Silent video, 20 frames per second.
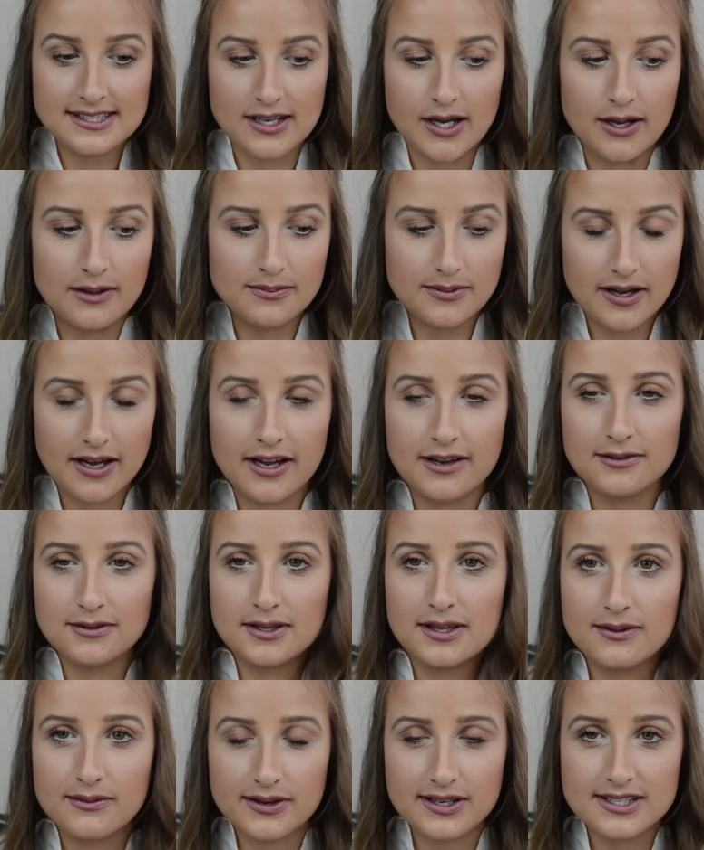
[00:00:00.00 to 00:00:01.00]
up, I
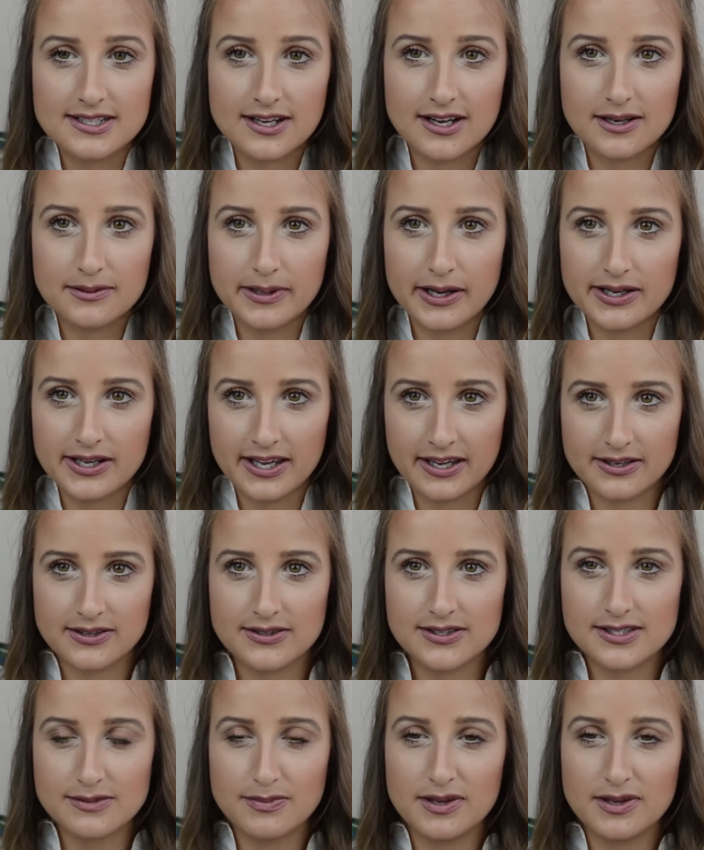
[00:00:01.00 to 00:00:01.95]
really want to talk about candles,